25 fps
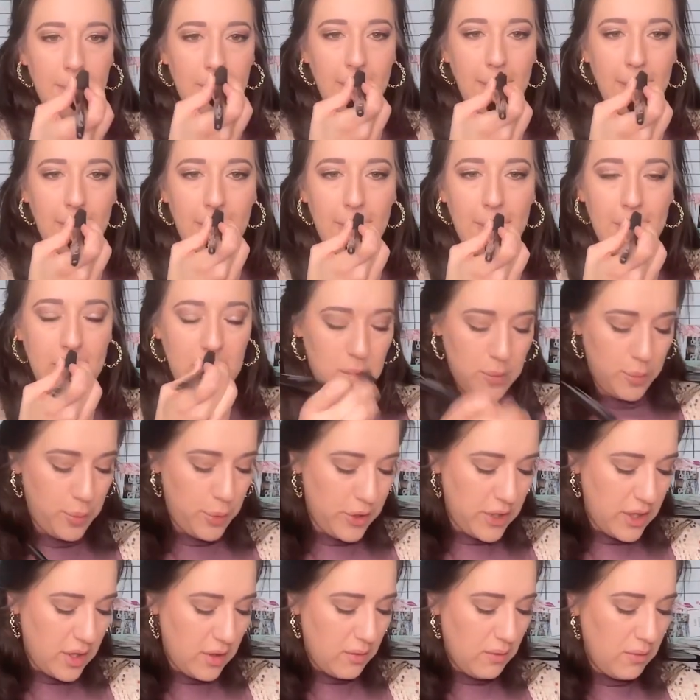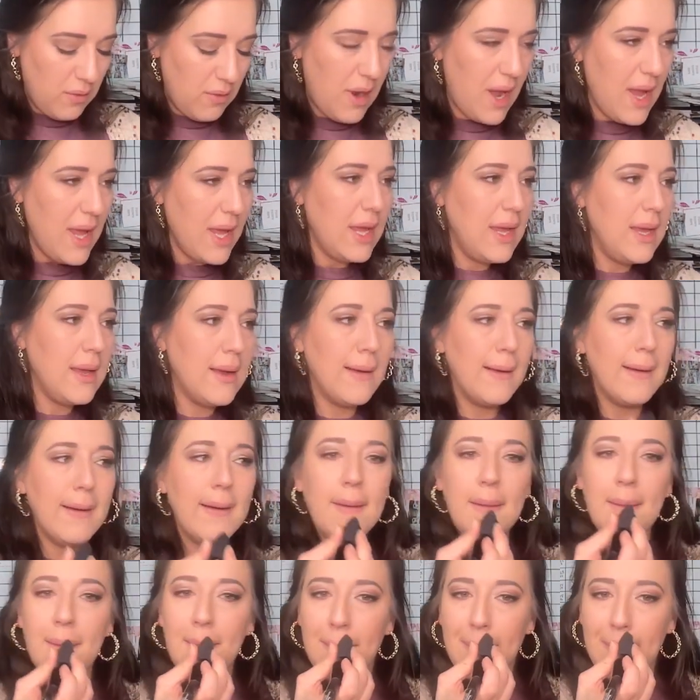And then you can put it right
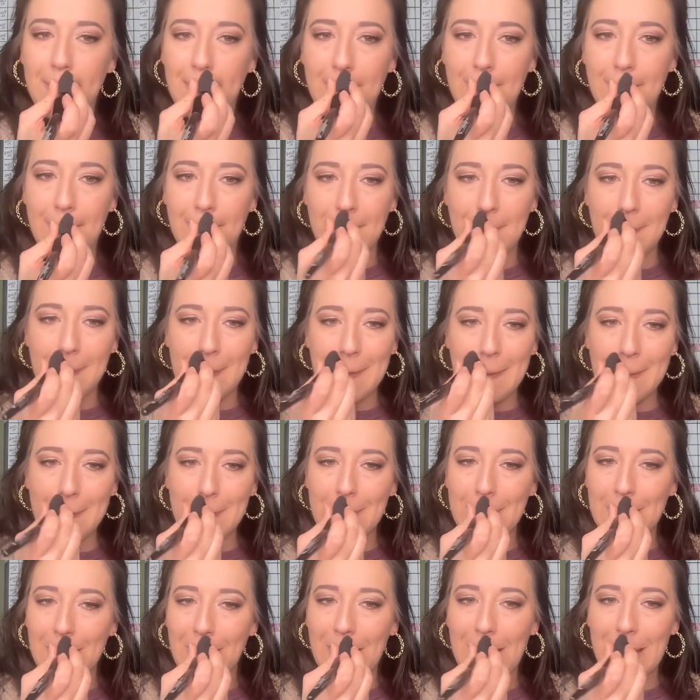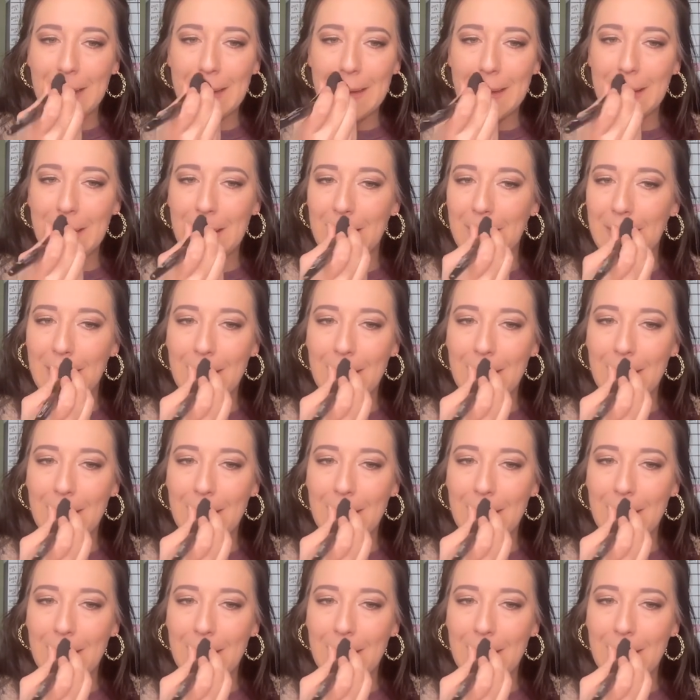here on the inside